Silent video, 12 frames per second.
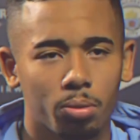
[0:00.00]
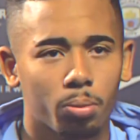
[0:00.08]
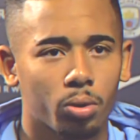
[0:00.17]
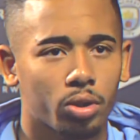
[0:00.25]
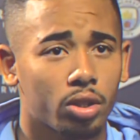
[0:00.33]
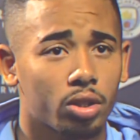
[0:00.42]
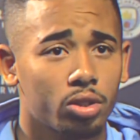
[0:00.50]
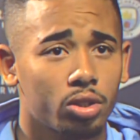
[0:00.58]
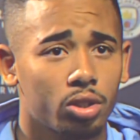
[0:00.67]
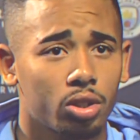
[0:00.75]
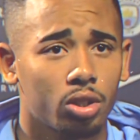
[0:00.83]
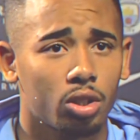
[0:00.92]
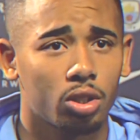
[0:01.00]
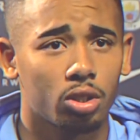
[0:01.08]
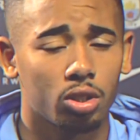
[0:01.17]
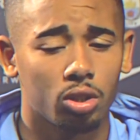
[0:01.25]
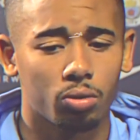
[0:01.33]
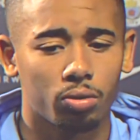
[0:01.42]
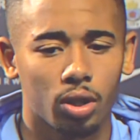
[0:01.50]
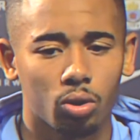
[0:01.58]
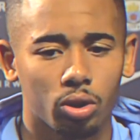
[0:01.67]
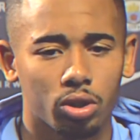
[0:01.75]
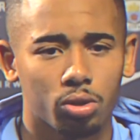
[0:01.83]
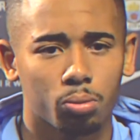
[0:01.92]
Gabriel Jesus, we
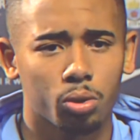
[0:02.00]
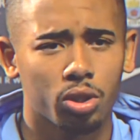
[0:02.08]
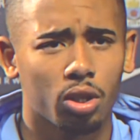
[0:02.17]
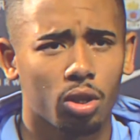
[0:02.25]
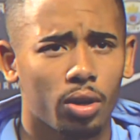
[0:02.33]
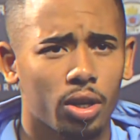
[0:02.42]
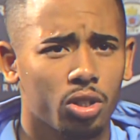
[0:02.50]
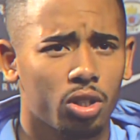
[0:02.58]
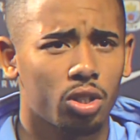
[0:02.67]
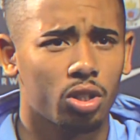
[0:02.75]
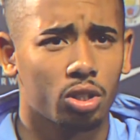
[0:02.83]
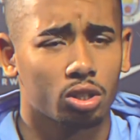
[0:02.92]
have got the here we